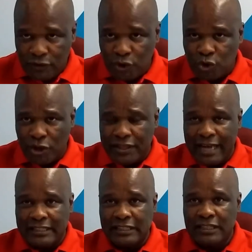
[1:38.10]
so
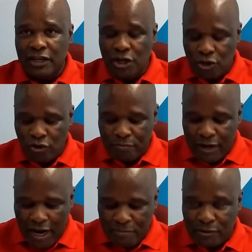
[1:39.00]
that you'll
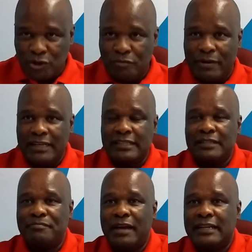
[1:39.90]
be able to
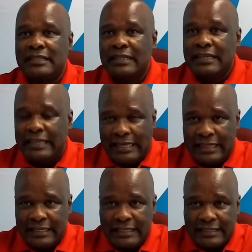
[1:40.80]
participate in
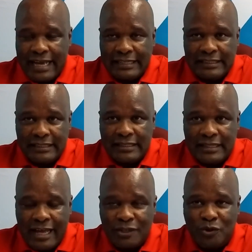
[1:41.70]
the discussions
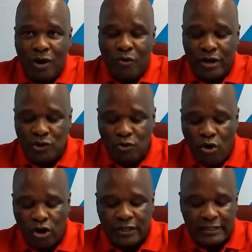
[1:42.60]
that you are going to
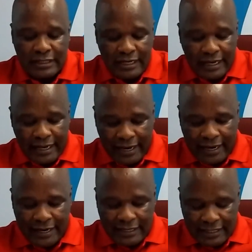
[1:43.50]
hold
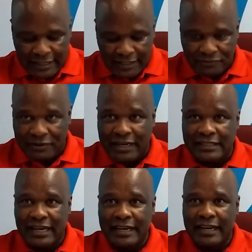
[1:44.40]
in this very
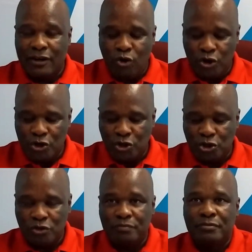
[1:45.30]
channel on
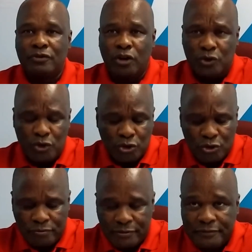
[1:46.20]

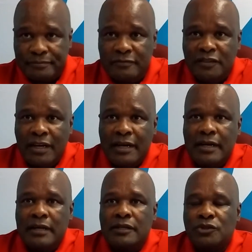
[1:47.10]
YouTube.
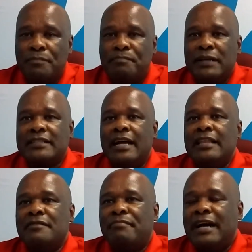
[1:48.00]
So basically,
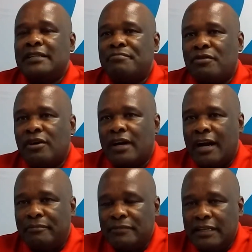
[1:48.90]
the party
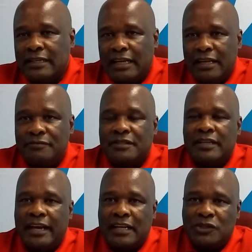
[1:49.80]
program, it gives
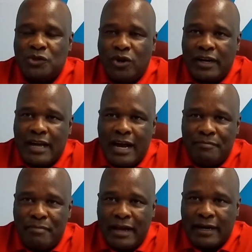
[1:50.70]
a historical
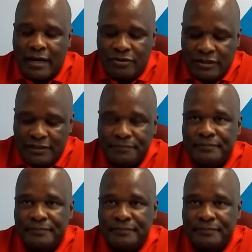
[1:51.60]
background,